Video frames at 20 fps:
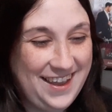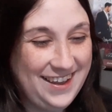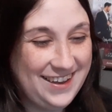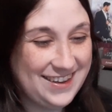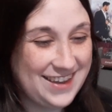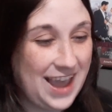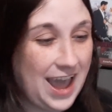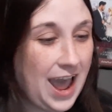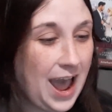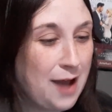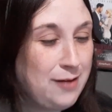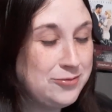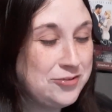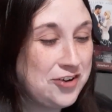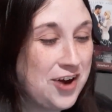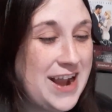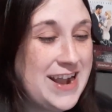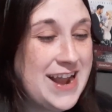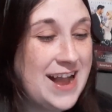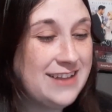Yeah, I'm
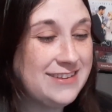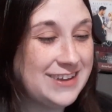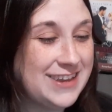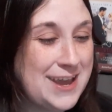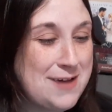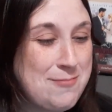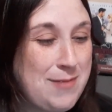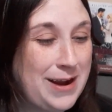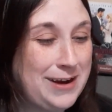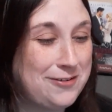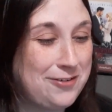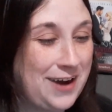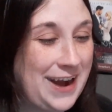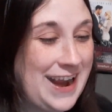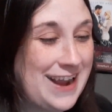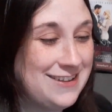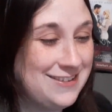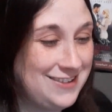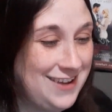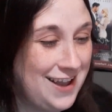trying not to get my
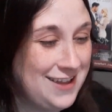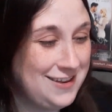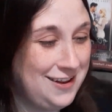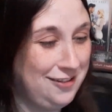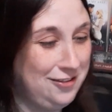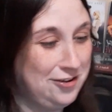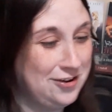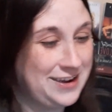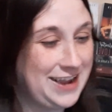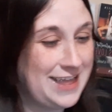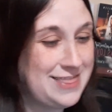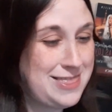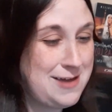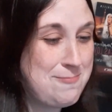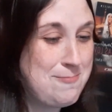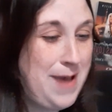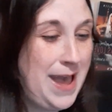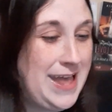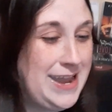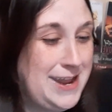grandson to look at
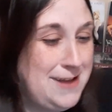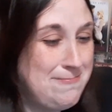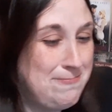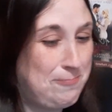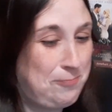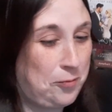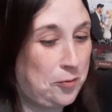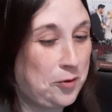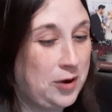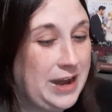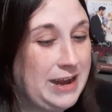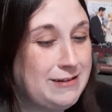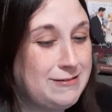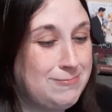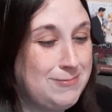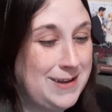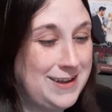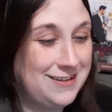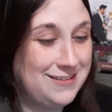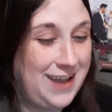the men in briefs
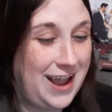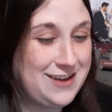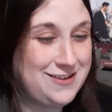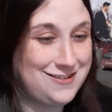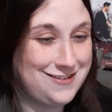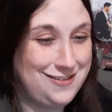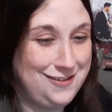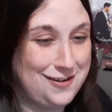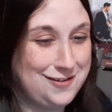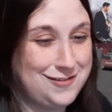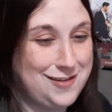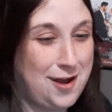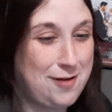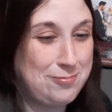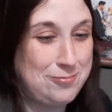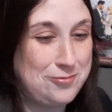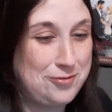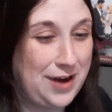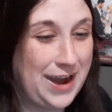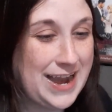because I just looked
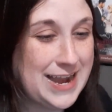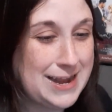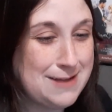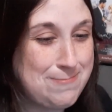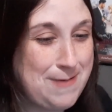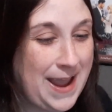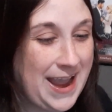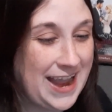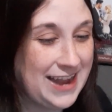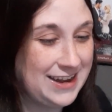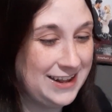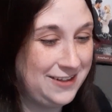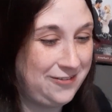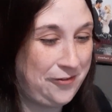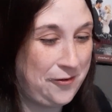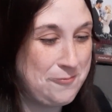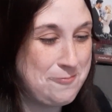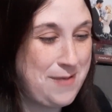up granny panties for